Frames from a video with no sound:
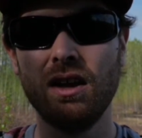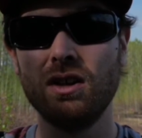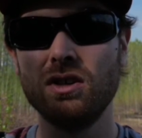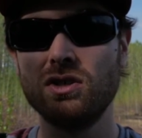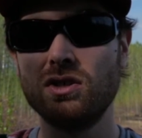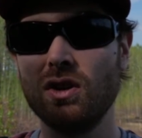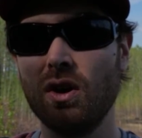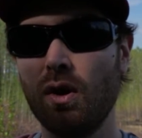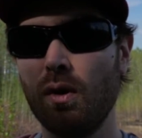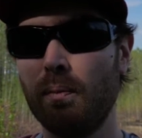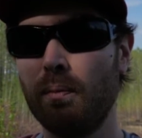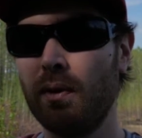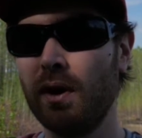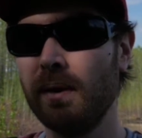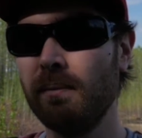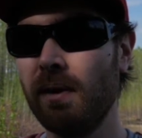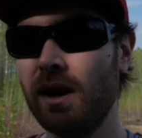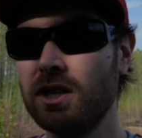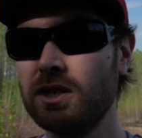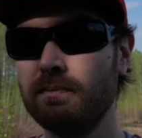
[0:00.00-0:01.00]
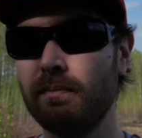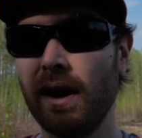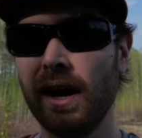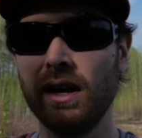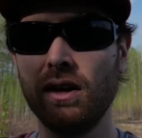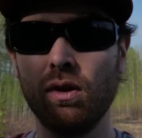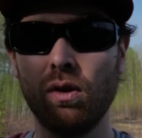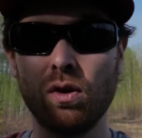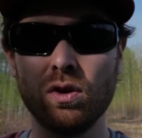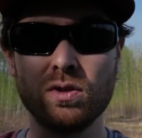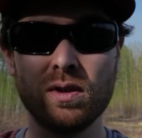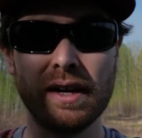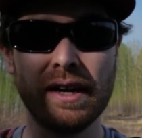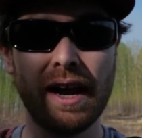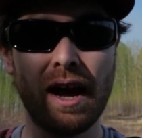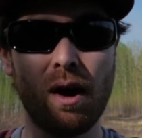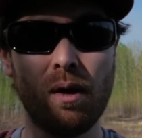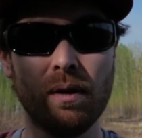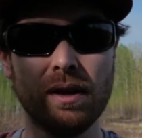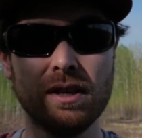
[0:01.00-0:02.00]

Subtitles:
So pretty much my goals right now